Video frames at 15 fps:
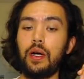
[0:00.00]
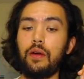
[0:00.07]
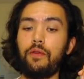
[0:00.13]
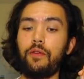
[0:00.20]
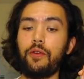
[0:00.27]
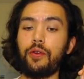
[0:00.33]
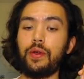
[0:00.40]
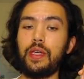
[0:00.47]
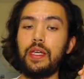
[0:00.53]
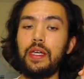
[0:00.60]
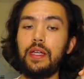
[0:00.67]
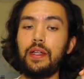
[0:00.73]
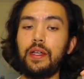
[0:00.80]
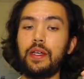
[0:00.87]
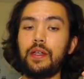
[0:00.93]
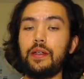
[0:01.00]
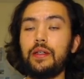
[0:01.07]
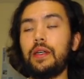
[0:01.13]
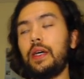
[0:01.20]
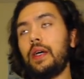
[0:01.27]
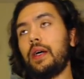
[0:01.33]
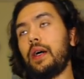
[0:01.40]
for your healing,
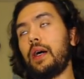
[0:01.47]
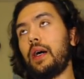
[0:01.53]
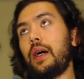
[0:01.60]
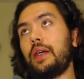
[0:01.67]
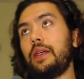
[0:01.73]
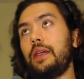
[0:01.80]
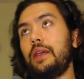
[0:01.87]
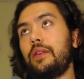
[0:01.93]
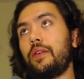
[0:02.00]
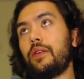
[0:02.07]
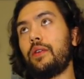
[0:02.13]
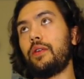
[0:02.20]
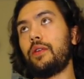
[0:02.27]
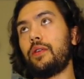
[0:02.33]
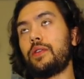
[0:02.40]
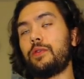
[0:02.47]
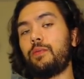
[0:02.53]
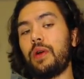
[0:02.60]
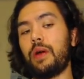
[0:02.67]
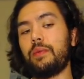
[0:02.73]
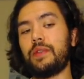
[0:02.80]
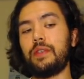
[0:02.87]
either
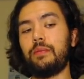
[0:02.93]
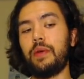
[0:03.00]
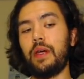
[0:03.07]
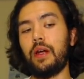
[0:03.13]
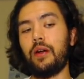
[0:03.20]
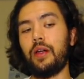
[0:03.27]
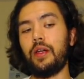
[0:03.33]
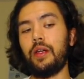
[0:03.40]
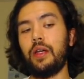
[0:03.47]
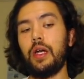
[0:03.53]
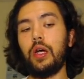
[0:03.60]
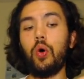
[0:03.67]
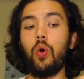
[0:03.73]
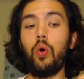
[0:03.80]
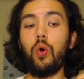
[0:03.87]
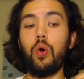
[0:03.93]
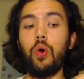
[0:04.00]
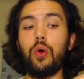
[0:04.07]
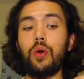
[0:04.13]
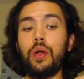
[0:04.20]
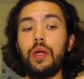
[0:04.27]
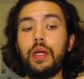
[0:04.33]
Supremacy Berry
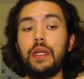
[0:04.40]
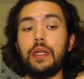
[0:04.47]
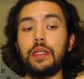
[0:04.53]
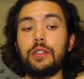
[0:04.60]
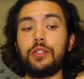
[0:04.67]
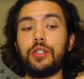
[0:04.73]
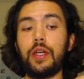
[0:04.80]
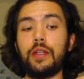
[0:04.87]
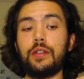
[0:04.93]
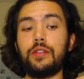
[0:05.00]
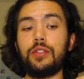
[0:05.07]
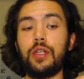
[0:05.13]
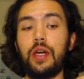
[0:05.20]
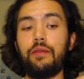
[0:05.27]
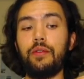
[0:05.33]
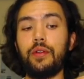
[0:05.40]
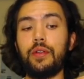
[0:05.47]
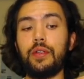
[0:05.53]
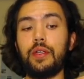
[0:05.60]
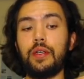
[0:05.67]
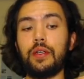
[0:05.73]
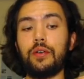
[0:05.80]
or Enchanted
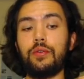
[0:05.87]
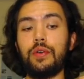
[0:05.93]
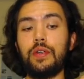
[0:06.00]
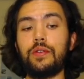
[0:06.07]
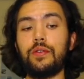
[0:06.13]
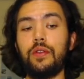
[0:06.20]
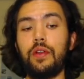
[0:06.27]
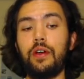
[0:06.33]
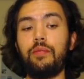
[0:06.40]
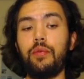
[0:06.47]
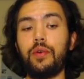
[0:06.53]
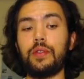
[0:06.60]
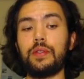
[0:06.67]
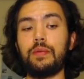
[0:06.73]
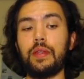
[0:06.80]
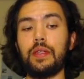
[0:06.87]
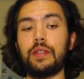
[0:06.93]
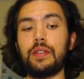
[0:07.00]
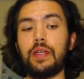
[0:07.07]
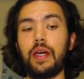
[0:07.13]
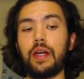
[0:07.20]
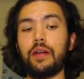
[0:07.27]
Javelin, increase your life points by the
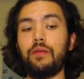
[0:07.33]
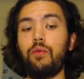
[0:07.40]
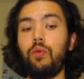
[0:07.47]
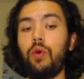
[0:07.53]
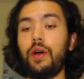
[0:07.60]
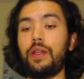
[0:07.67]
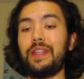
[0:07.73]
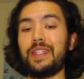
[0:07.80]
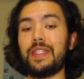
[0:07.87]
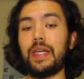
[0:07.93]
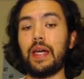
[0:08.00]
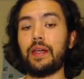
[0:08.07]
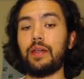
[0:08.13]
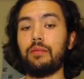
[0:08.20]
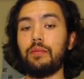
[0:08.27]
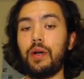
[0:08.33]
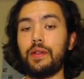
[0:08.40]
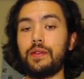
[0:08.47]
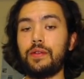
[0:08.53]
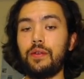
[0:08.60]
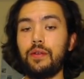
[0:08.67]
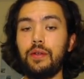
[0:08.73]
attack of 1 attacking
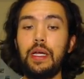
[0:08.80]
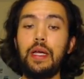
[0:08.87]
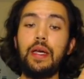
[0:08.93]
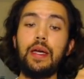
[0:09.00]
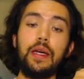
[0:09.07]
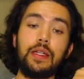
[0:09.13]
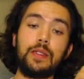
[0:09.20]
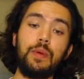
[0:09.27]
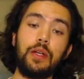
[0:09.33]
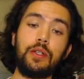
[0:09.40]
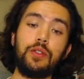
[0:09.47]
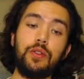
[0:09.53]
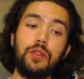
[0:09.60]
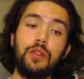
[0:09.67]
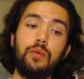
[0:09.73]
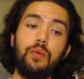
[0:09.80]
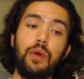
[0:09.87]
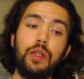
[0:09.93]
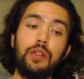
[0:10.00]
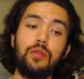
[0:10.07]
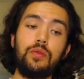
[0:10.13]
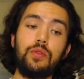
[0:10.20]
monster, and especially
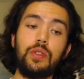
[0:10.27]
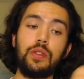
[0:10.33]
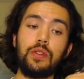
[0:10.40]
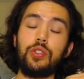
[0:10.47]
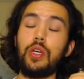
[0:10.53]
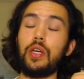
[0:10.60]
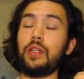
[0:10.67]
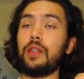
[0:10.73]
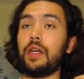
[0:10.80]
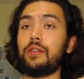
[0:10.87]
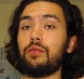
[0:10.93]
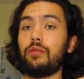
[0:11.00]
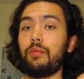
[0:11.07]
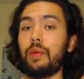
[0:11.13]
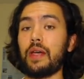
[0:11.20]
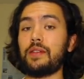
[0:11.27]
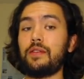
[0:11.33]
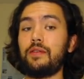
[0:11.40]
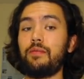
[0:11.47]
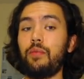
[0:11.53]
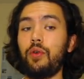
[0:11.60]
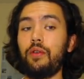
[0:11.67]
when you can chain that to a
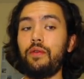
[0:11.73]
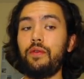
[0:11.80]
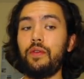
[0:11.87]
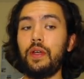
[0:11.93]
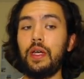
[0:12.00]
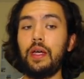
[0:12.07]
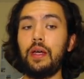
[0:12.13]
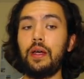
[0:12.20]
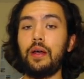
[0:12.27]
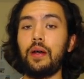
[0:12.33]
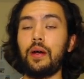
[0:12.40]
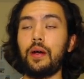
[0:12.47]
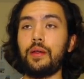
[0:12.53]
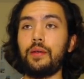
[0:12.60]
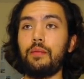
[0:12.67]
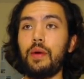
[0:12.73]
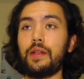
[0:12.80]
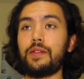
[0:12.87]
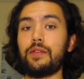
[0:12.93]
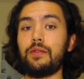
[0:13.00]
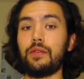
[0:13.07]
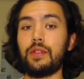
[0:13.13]
Massive Morph, the
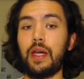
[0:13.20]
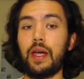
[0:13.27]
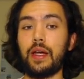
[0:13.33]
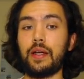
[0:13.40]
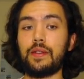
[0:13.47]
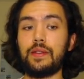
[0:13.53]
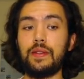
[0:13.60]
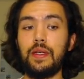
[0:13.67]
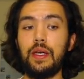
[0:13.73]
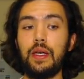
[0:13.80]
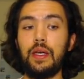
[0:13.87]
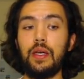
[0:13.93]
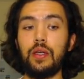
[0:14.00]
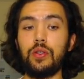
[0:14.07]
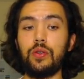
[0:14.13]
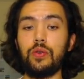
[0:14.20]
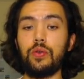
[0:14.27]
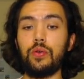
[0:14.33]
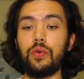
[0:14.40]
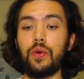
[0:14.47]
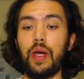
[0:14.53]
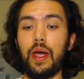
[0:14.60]
monster attacks,
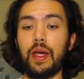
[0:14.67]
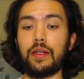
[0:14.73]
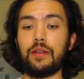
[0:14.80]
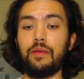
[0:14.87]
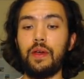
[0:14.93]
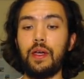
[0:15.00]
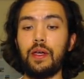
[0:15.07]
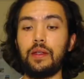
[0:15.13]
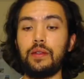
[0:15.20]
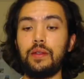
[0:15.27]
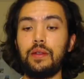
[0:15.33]
you activate,